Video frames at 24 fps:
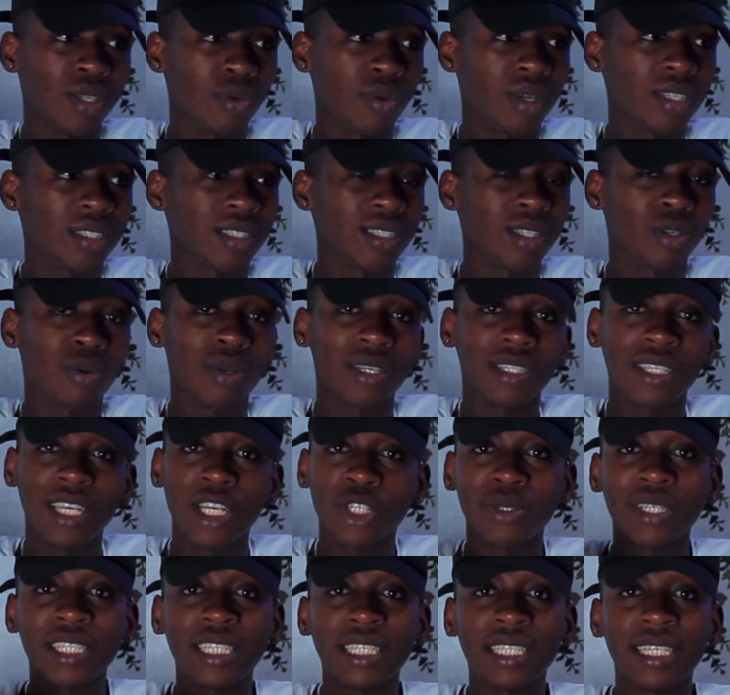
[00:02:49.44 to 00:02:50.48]
it was it was
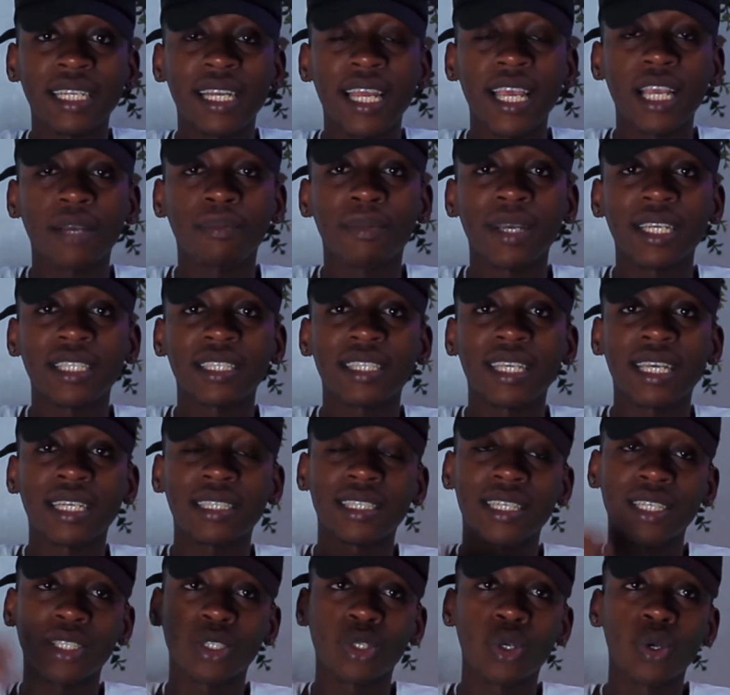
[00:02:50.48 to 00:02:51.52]
actually delaying my
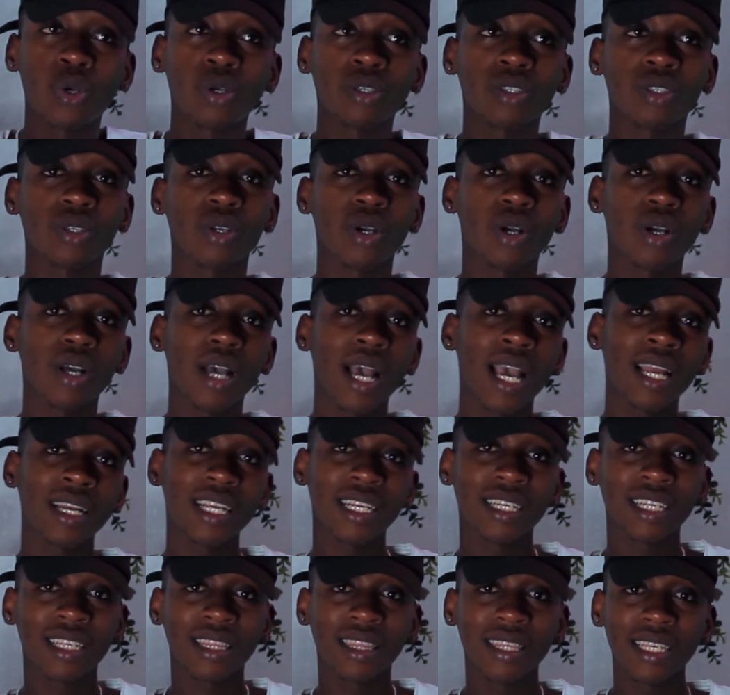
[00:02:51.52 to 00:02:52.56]
success. Because
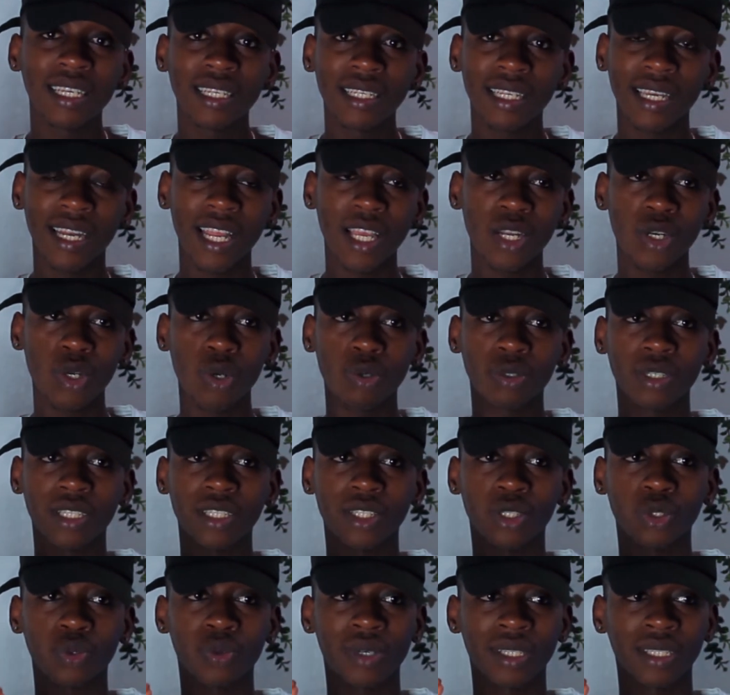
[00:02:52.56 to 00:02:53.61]
another thing that I
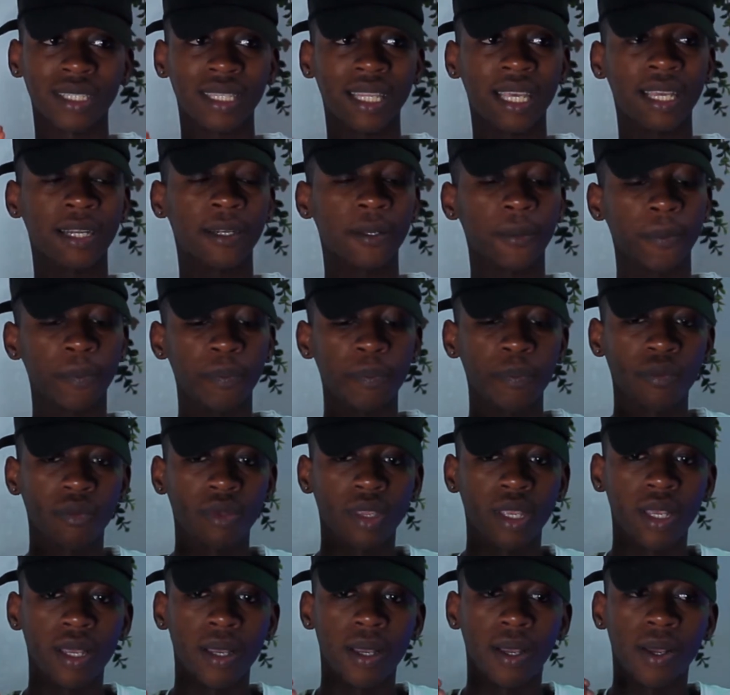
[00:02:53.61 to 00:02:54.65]
noticed was that
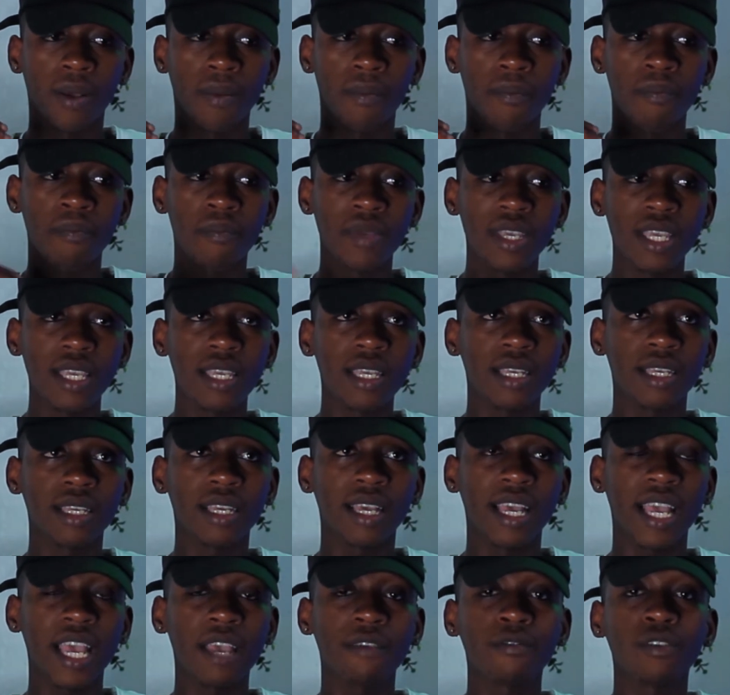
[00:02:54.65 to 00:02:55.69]

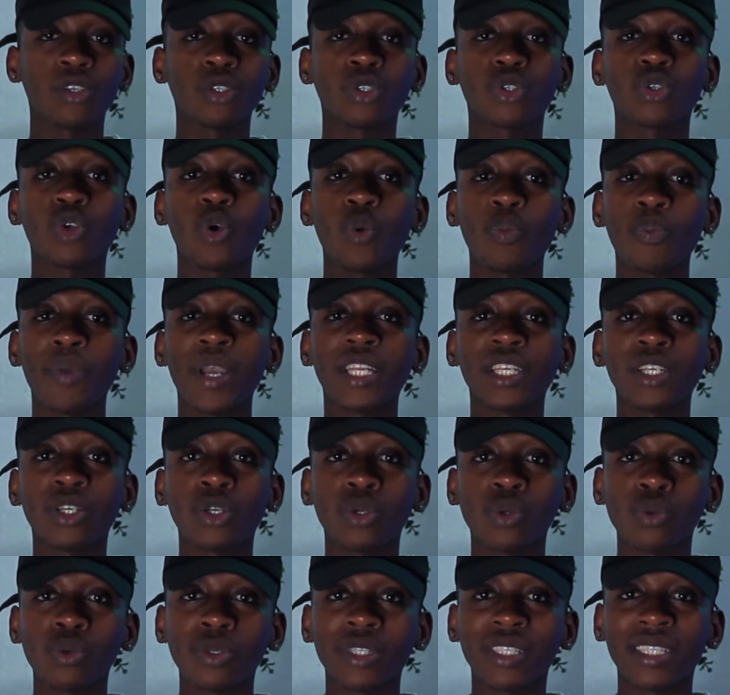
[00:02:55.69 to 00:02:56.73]
me having so
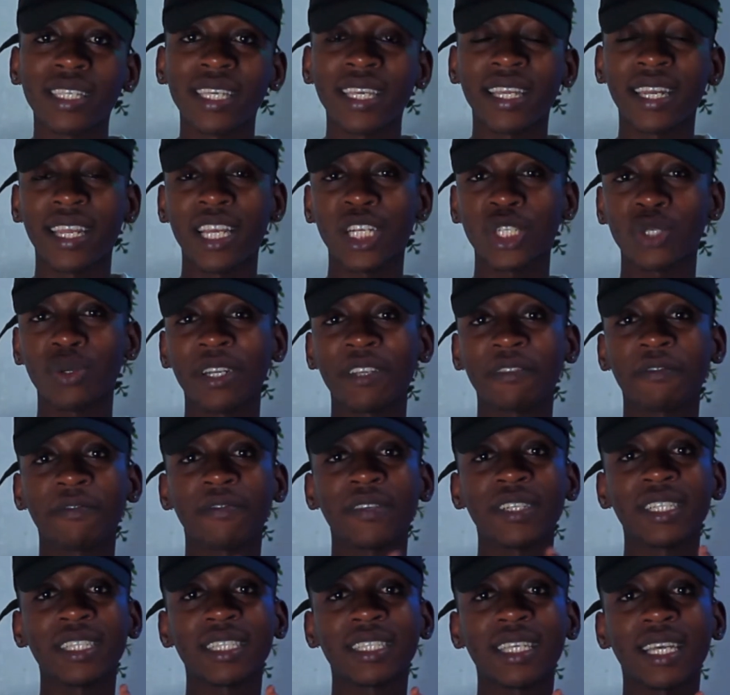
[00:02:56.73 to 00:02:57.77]
many rules, it actually
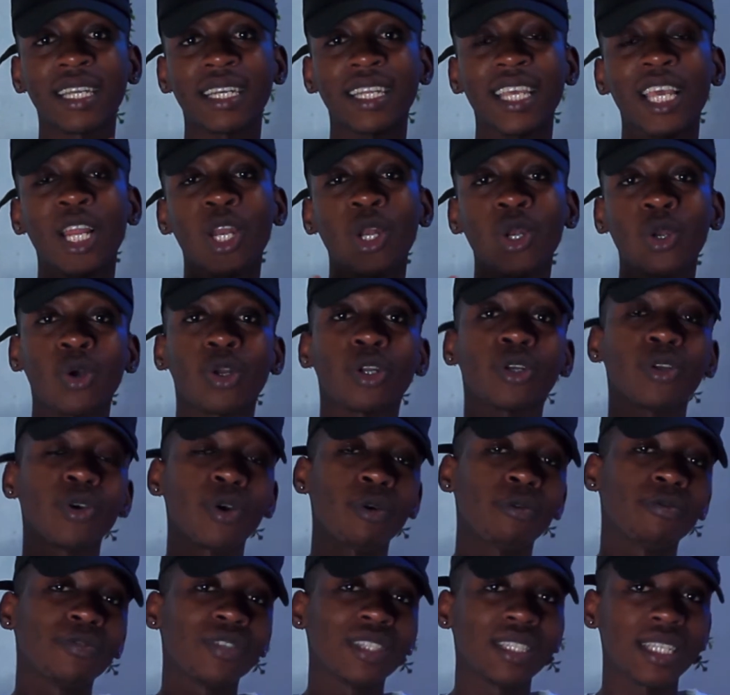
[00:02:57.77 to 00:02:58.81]
filtered a lot
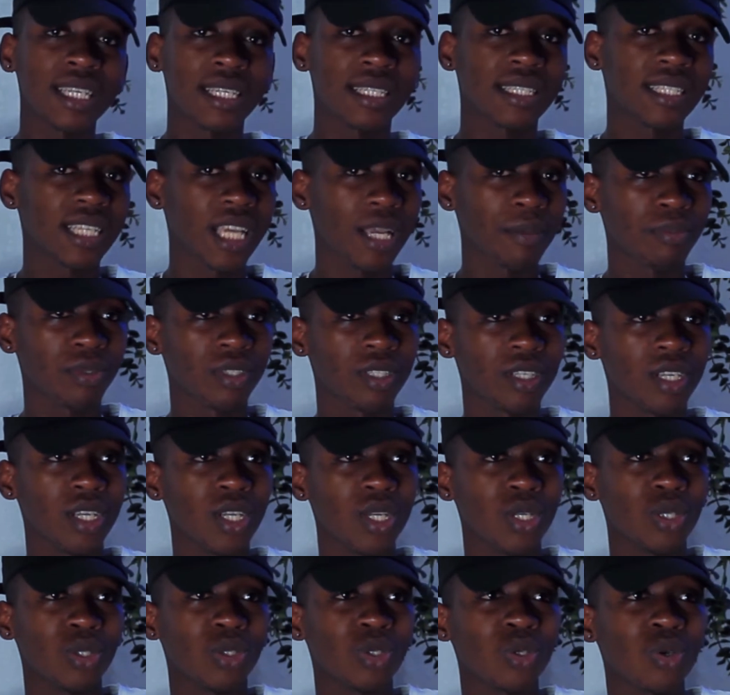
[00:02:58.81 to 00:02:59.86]
of set types.
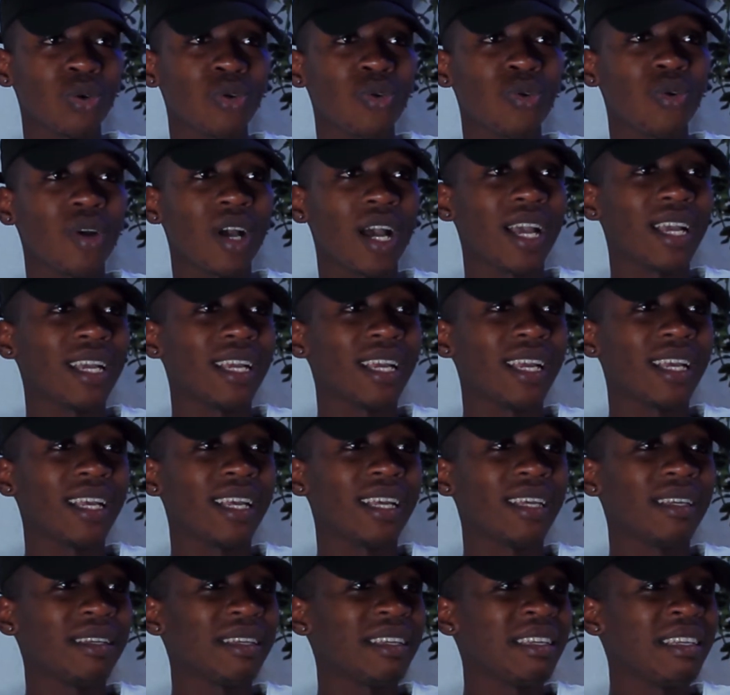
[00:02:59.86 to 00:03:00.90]
So
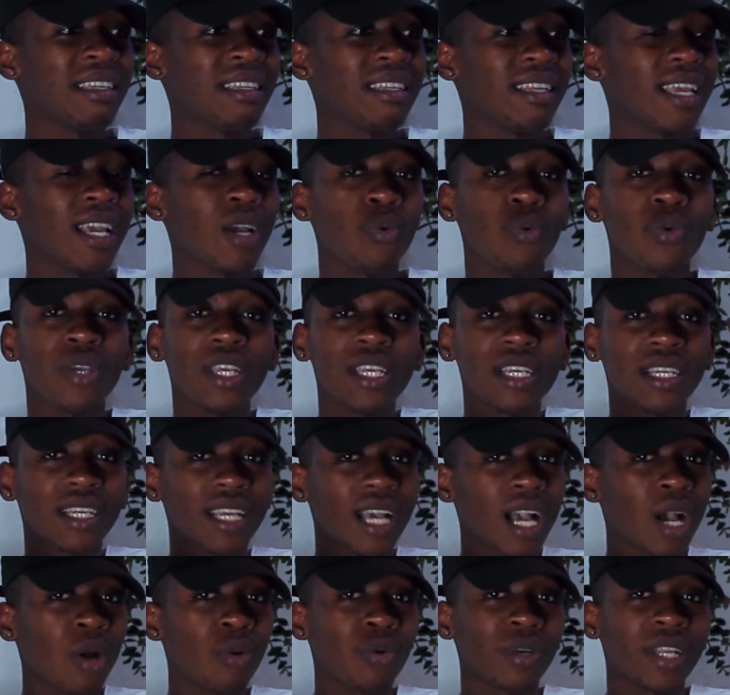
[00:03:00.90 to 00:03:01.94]
in a week
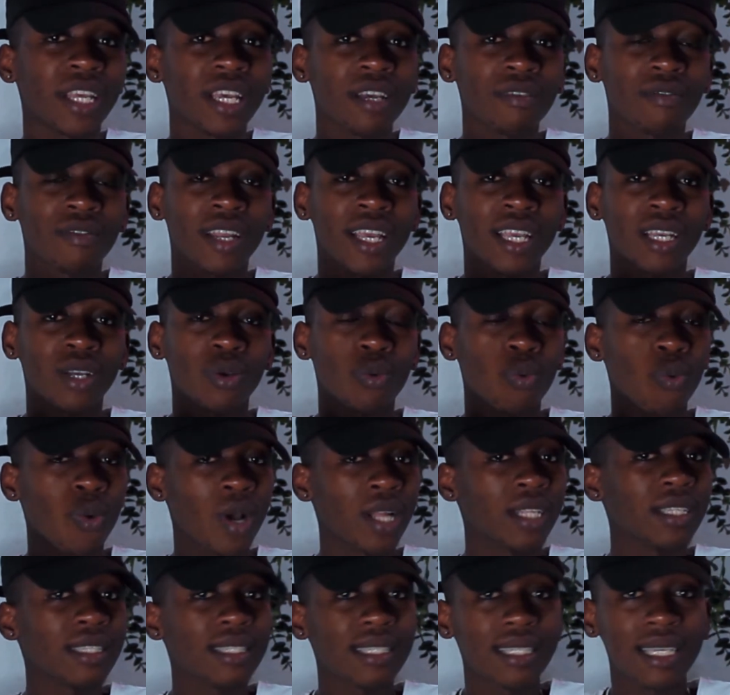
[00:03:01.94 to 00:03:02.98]
I would have like
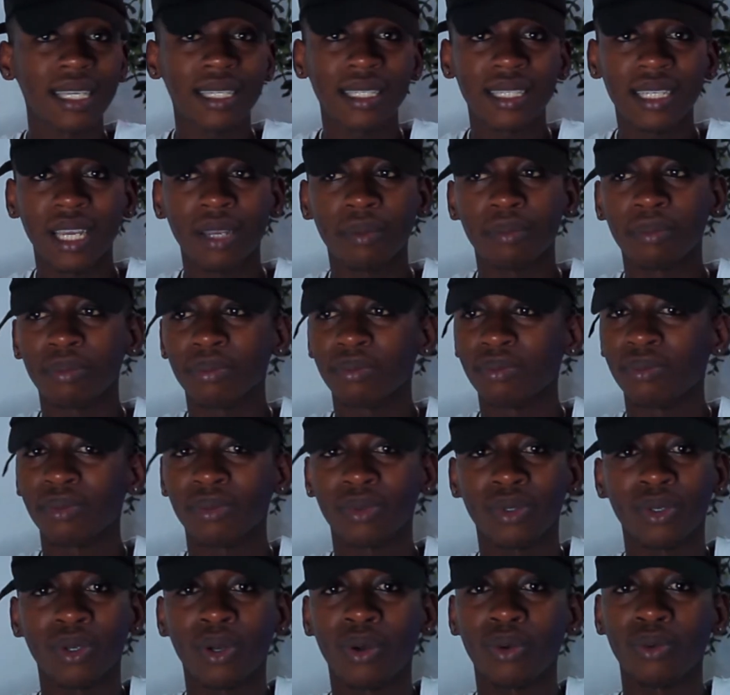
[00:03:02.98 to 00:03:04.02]
one set type
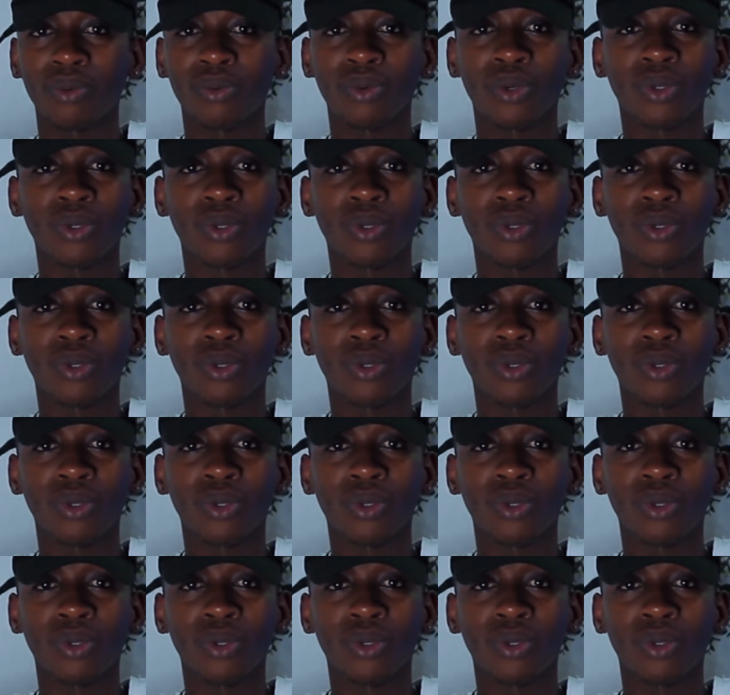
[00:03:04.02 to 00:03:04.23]
or,